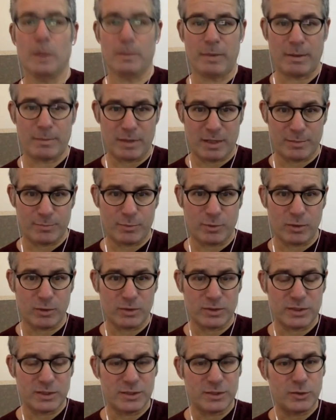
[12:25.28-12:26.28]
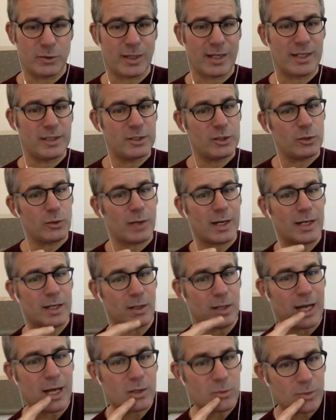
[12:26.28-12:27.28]
about my approach. She says, how do
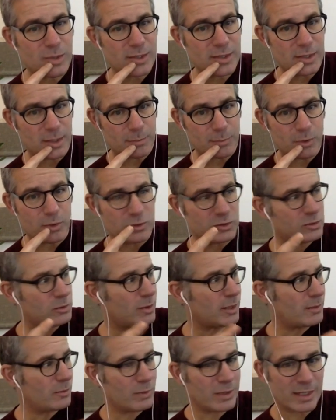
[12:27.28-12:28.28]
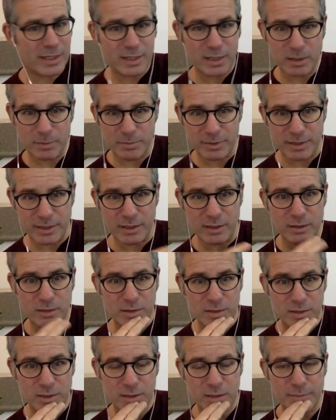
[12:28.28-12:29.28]
I approach? When I get a
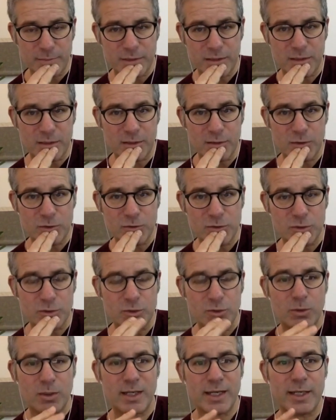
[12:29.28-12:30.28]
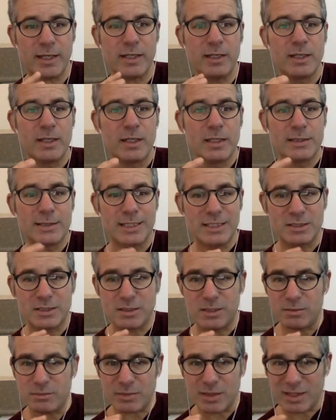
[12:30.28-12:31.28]
beginner to come into the dojo, do I
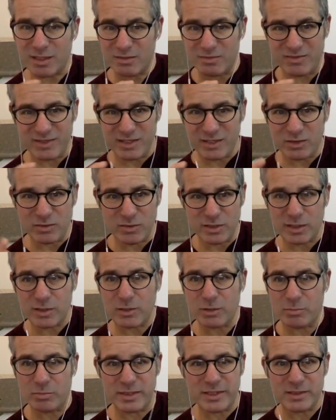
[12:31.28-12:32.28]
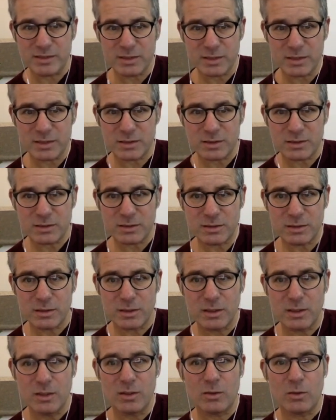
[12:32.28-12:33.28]
teach them kind of Ikkyo-Nikkyo basics?
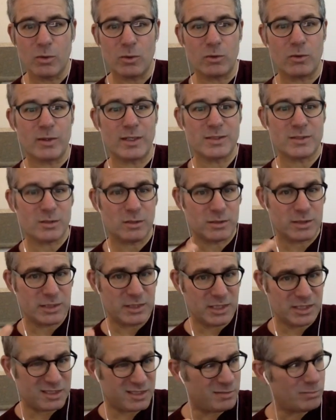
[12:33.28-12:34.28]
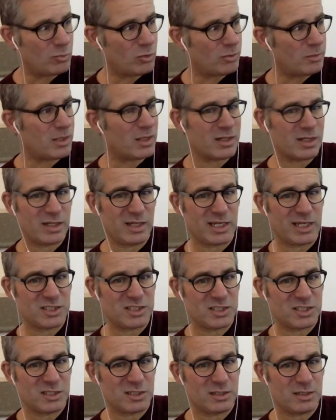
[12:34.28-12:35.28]
Or do I start to teach them more about
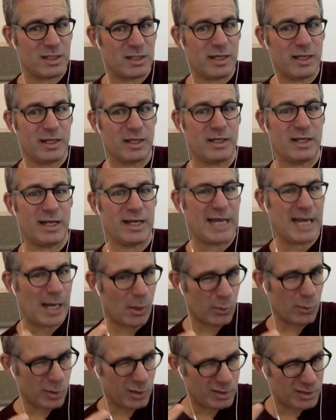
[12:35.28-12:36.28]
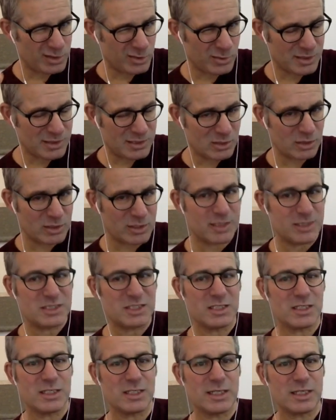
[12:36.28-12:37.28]
connection, and how early do I start
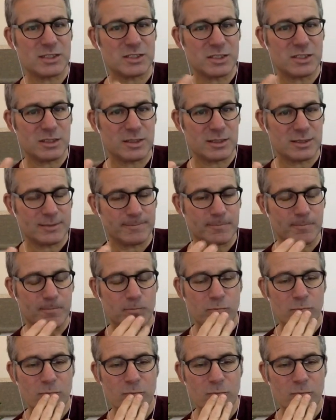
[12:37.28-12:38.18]
teaching connection?